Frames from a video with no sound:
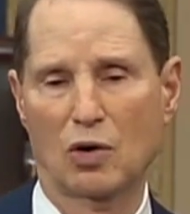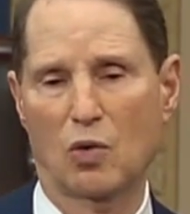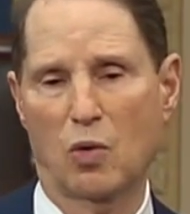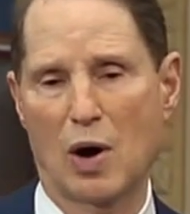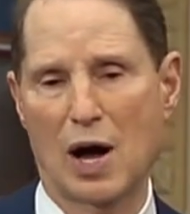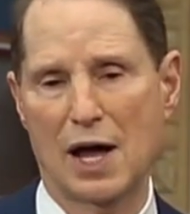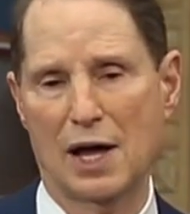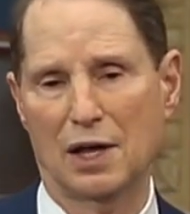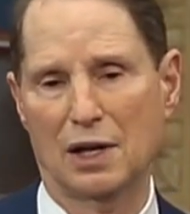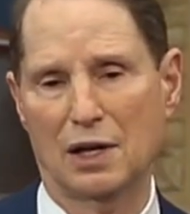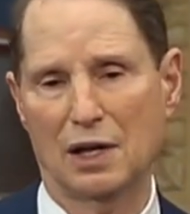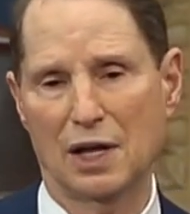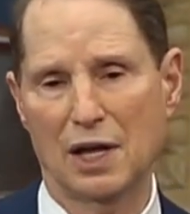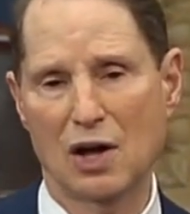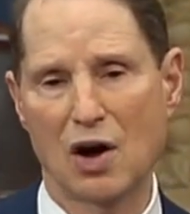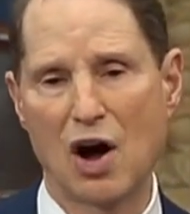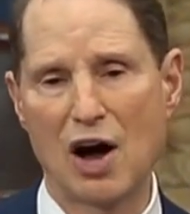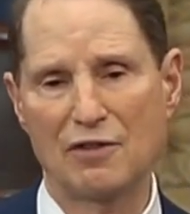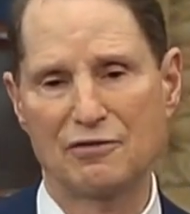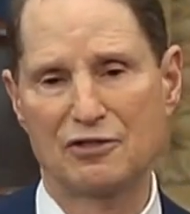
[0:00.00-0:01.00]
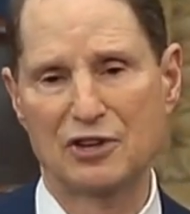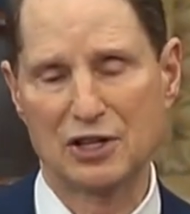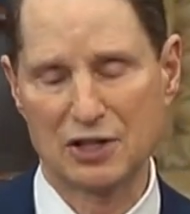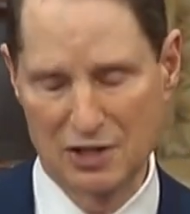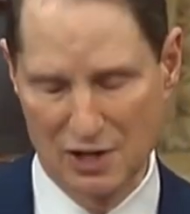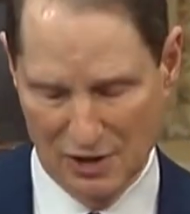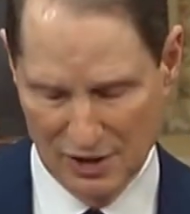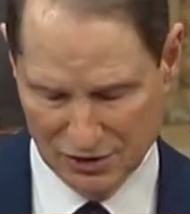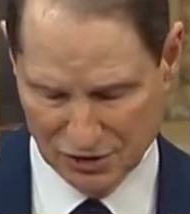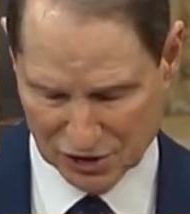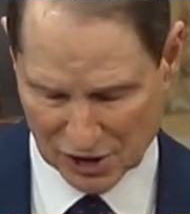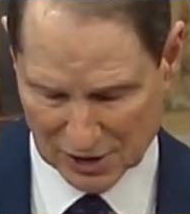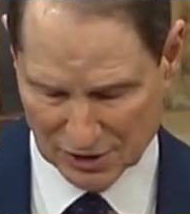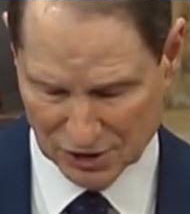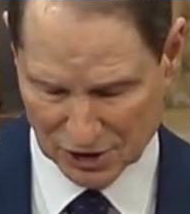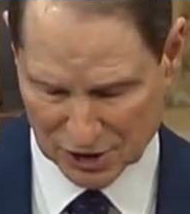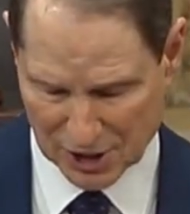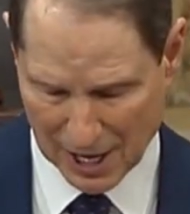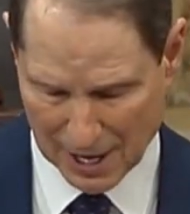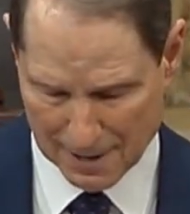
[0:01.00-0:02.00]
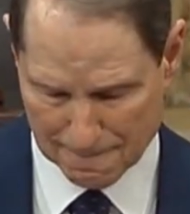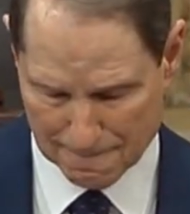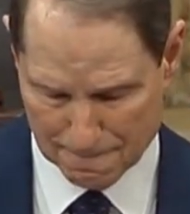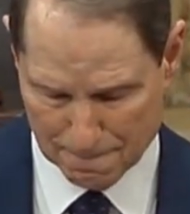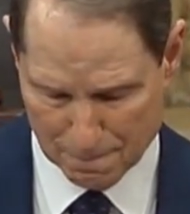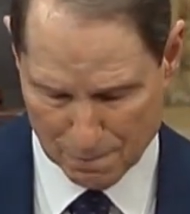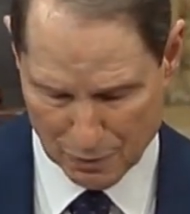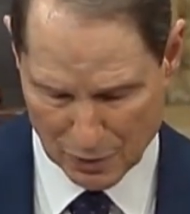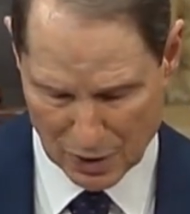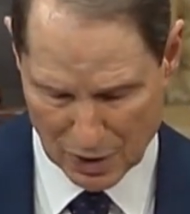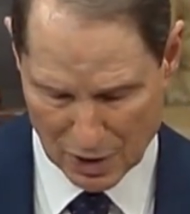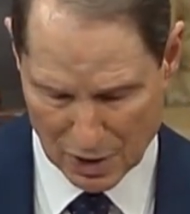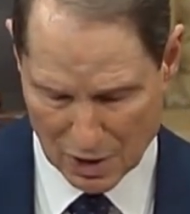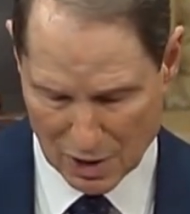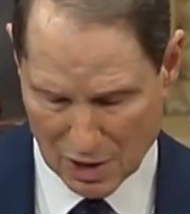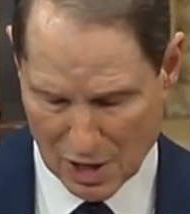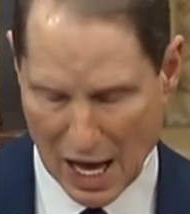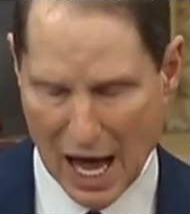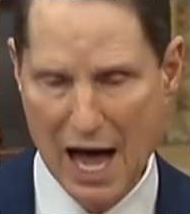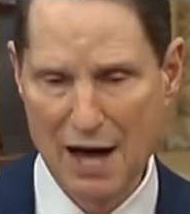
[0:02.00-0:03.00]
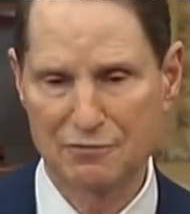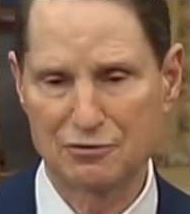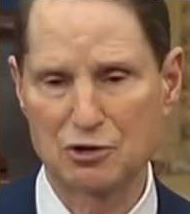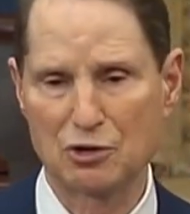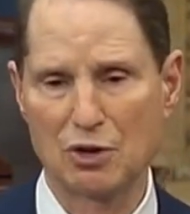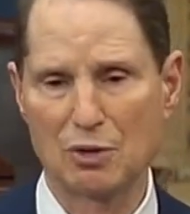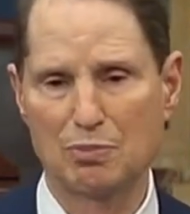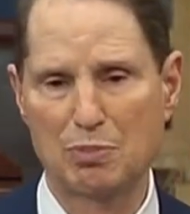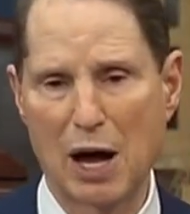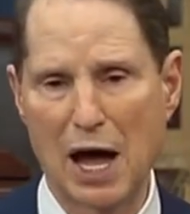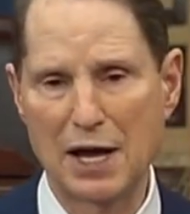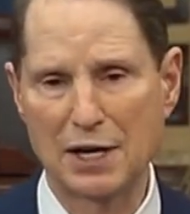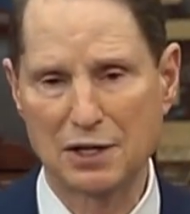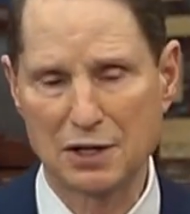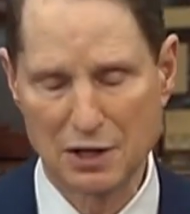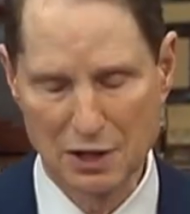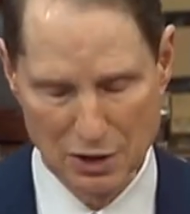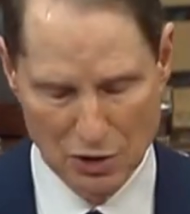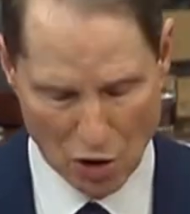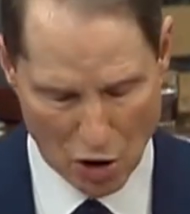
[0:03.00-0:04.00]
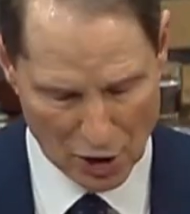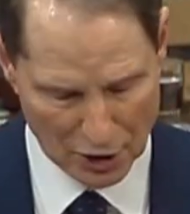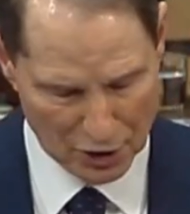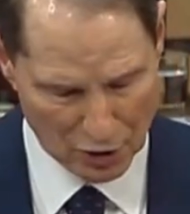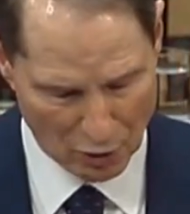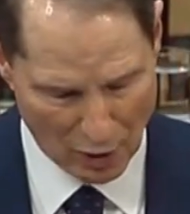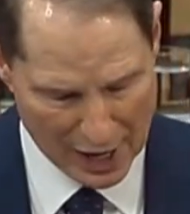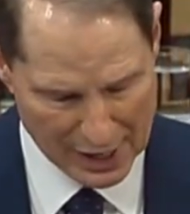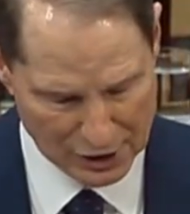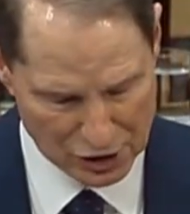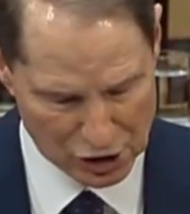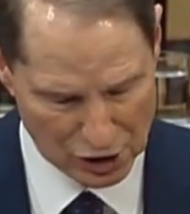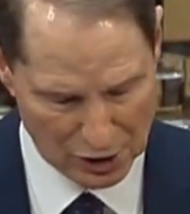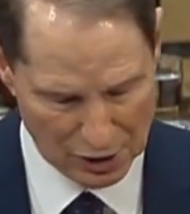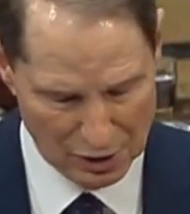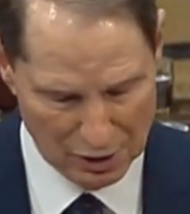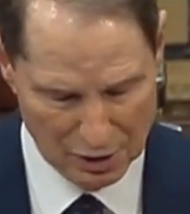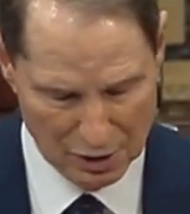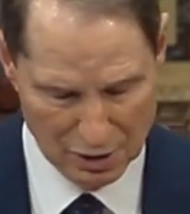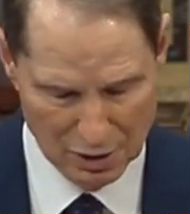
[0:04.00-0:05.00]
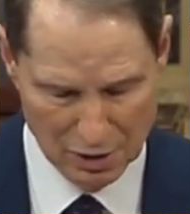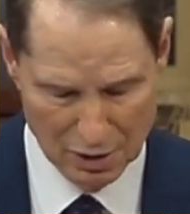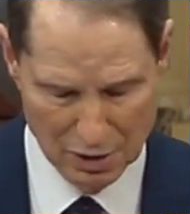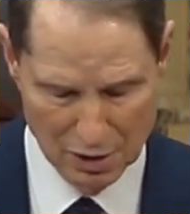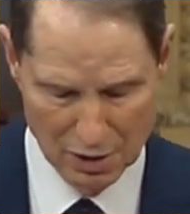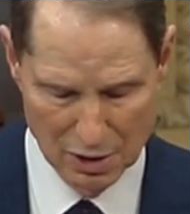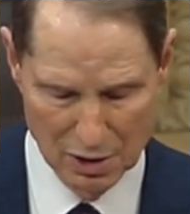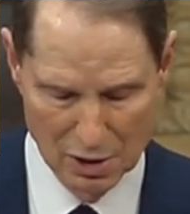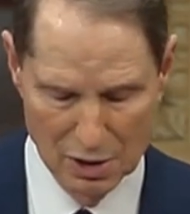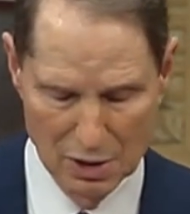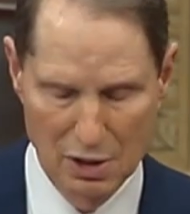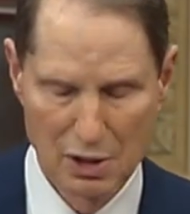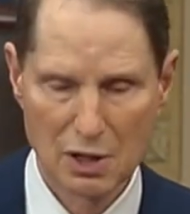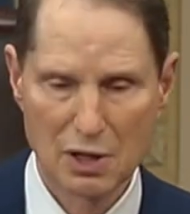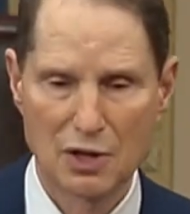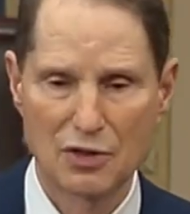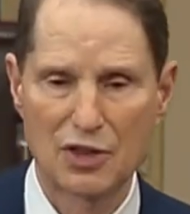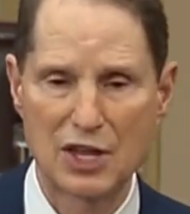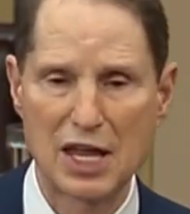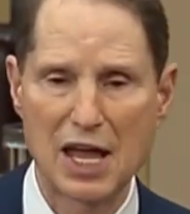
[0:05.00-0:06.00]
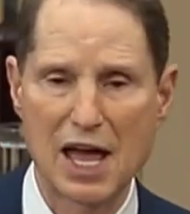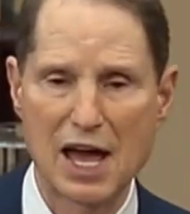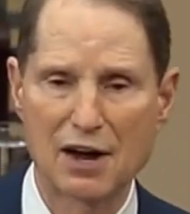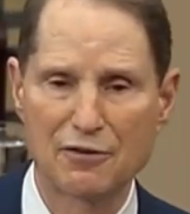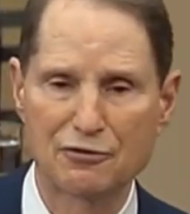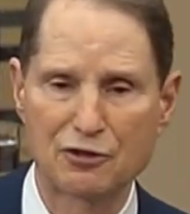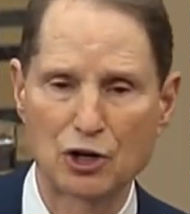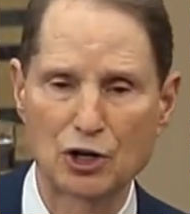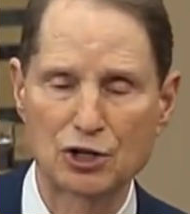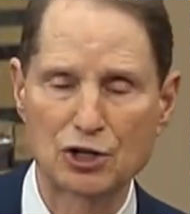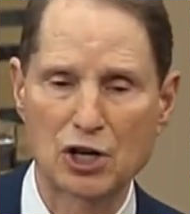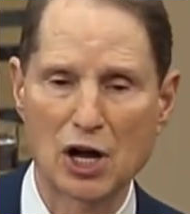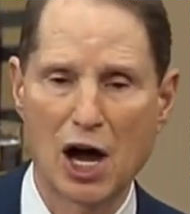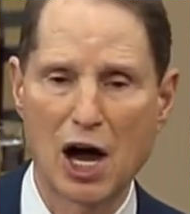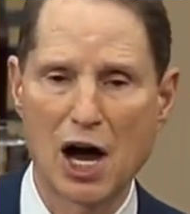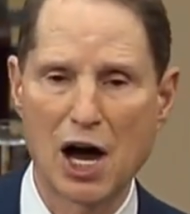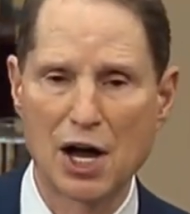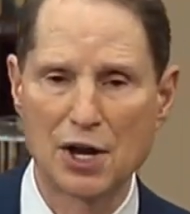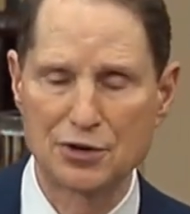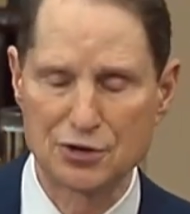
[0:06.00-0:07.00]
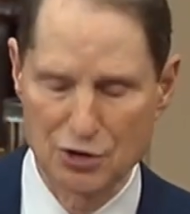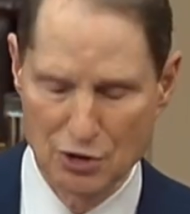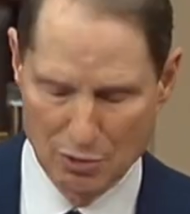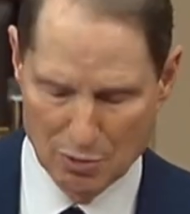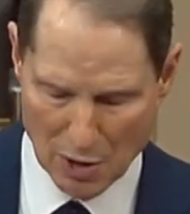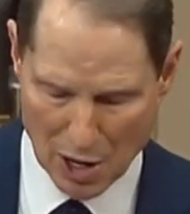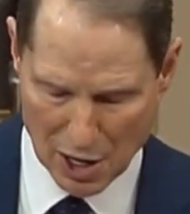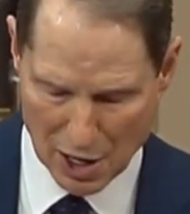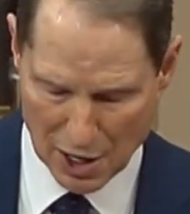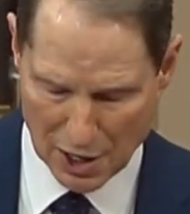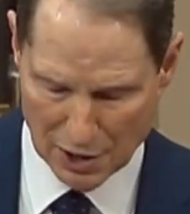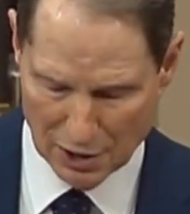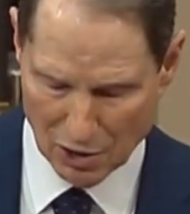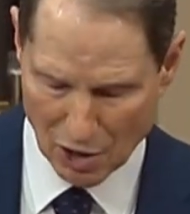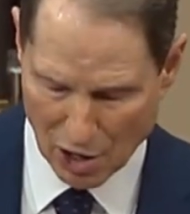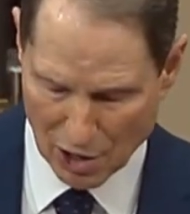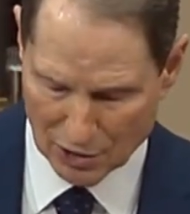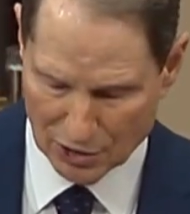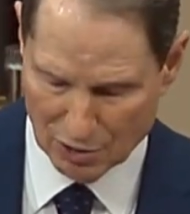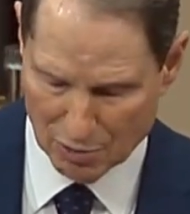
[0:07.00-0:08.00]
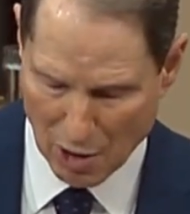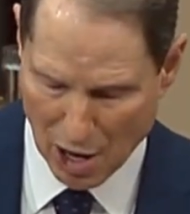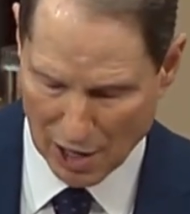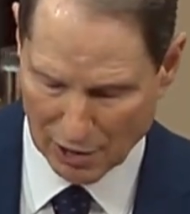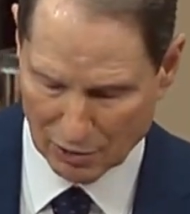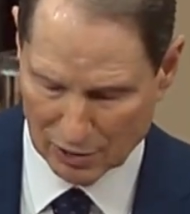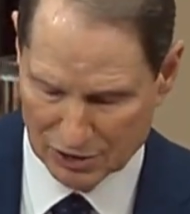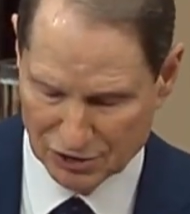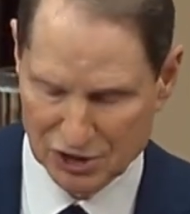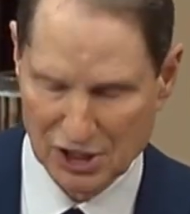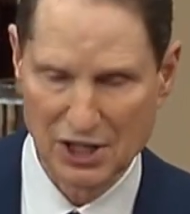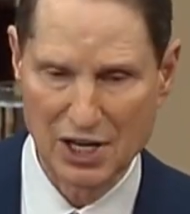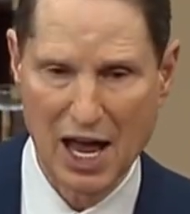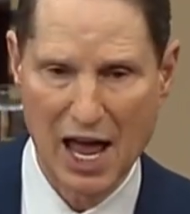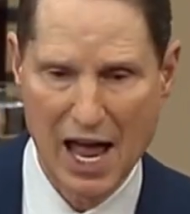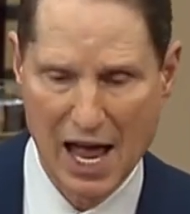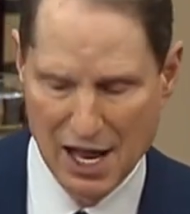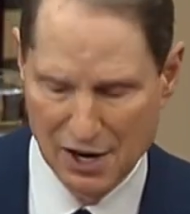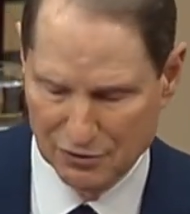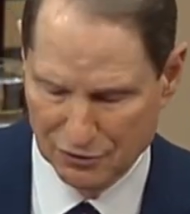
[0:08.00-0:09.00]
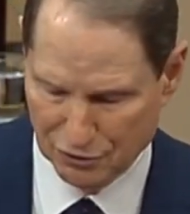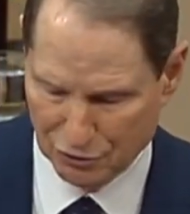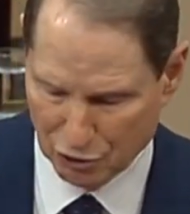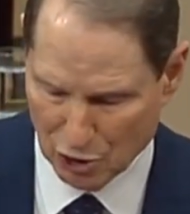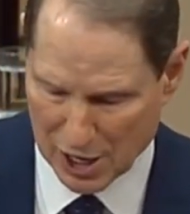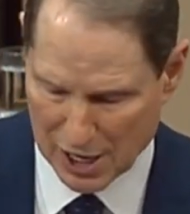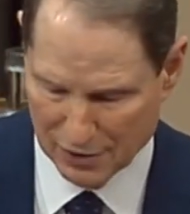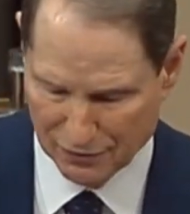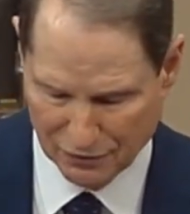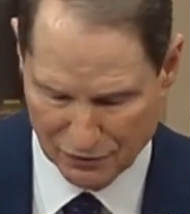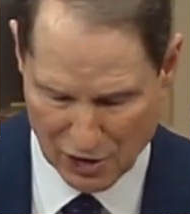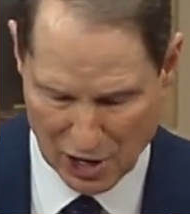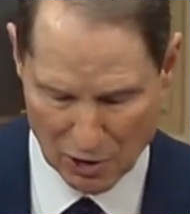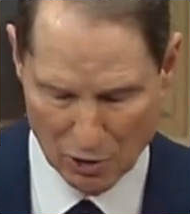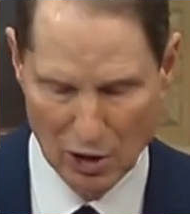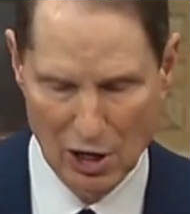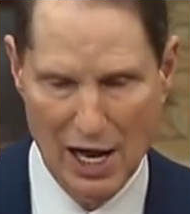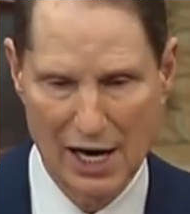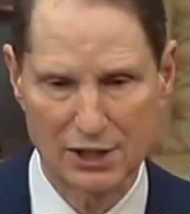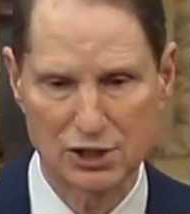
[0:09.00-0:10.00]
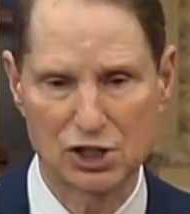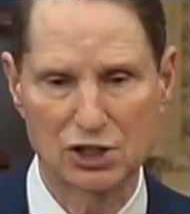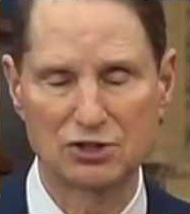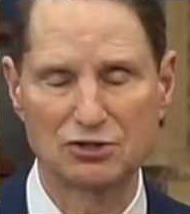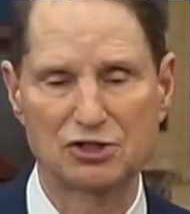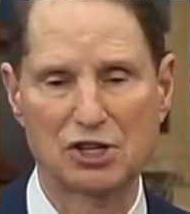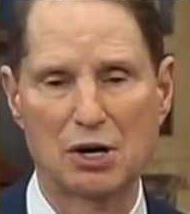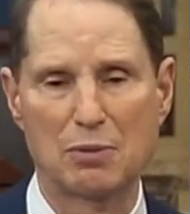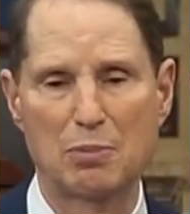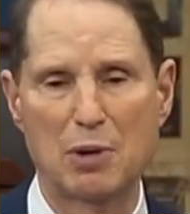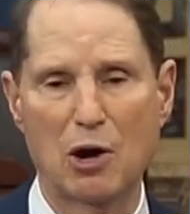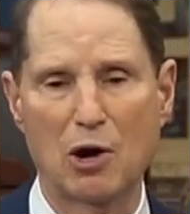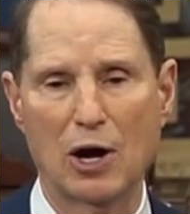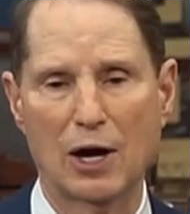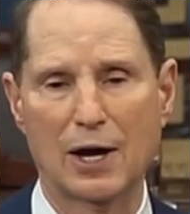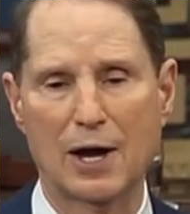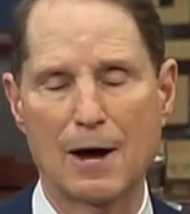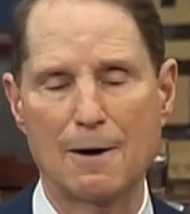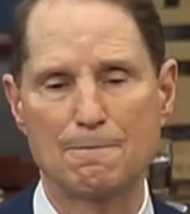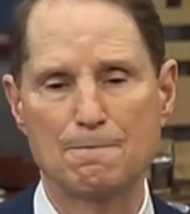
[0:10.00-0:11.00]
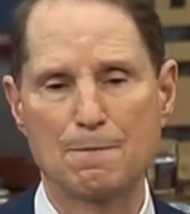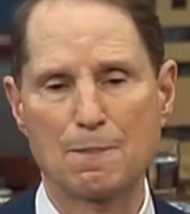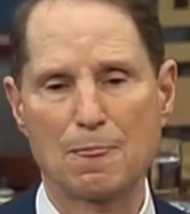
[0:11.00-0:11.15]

quietly off into the sunset after the Biden inauguration. The effort to undermine our democracy, to end free and fair elections in America,